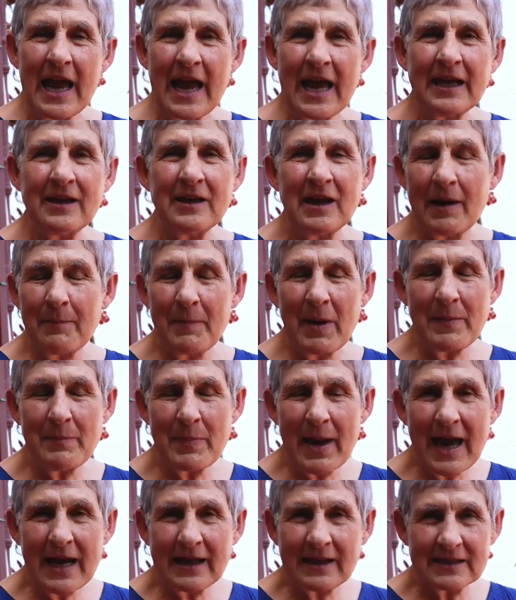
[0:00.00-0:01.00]
And my
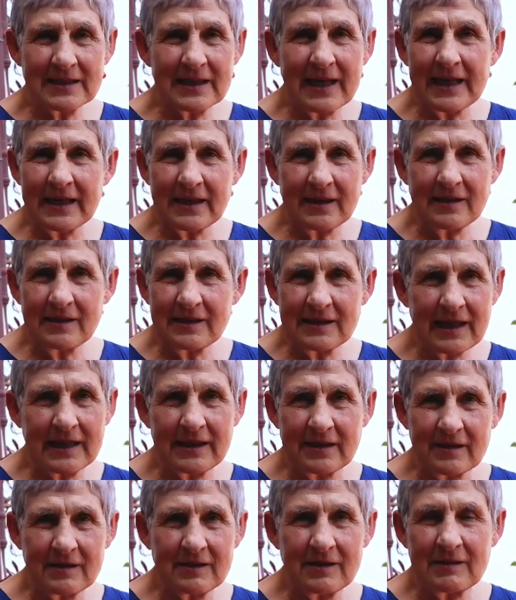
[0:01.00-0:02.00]
back is like, it's
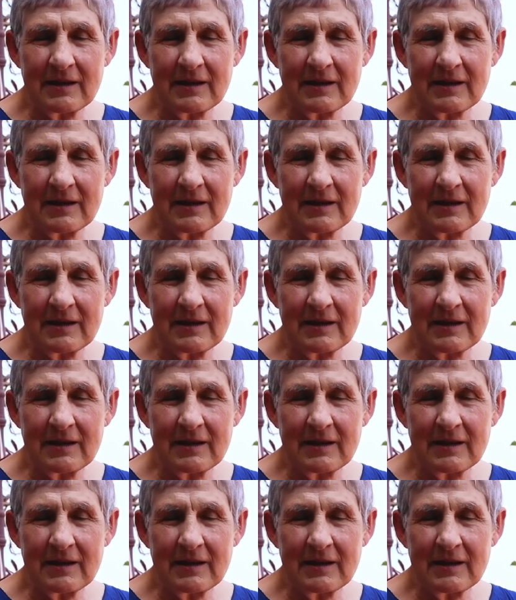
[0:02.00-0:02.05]
like